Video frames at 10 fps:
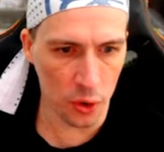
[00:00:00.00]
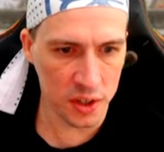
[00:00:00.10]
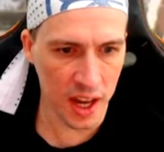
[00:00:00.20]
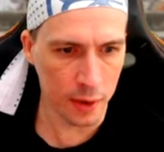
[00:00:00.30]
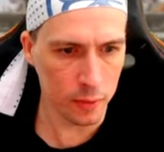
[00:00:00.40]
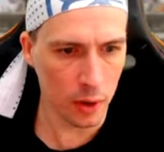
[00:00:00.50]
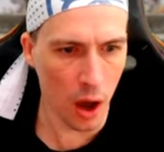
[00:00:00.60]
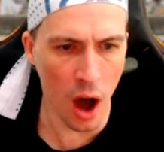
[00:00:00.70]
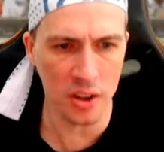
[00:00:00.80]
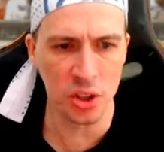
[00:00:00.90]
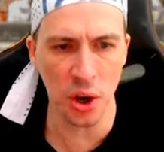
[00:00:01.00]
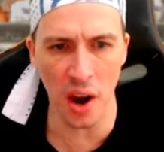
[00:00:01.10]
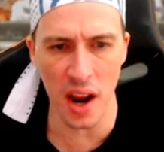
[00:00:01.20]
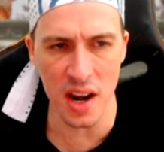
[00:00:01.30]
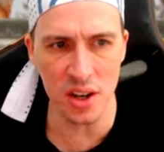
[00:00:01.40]
down. Oh, dude,
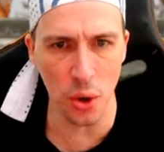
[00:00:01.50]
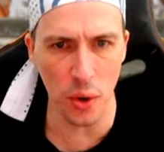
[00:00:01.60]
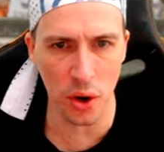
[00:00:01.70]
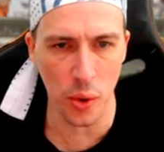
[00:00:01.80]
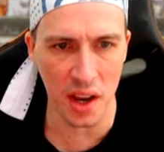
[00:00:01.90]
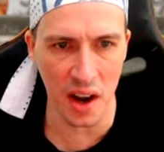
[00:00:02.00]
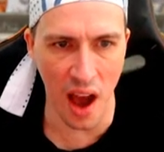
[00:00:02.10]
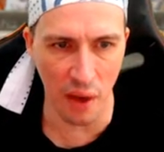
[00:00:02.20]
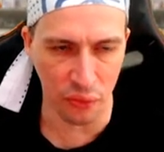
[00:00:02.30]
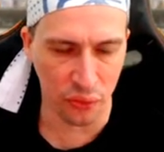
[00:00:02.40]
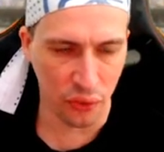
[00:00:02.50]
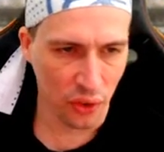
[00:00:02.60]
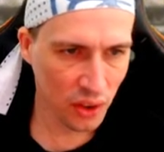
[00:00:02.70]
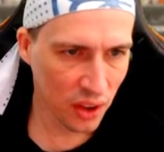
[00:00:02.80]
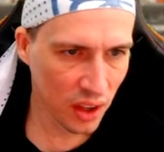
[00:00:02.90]
I didn't do it quick enough.
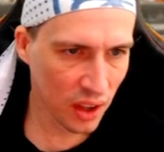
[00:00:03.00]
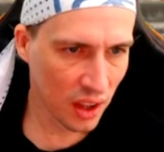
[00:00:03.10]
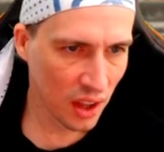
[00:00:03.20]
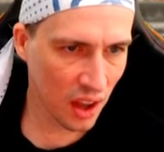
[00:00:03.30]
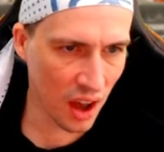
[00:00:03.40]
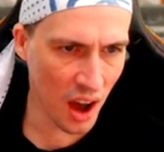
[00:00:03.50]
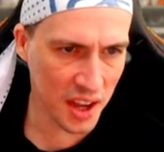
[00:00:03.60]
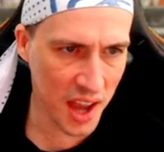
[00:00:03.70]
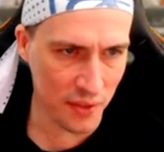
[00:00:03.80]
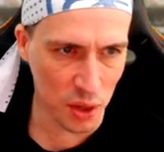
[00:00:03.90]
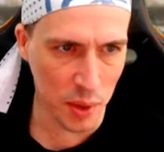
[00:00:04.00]
Oh, you have to be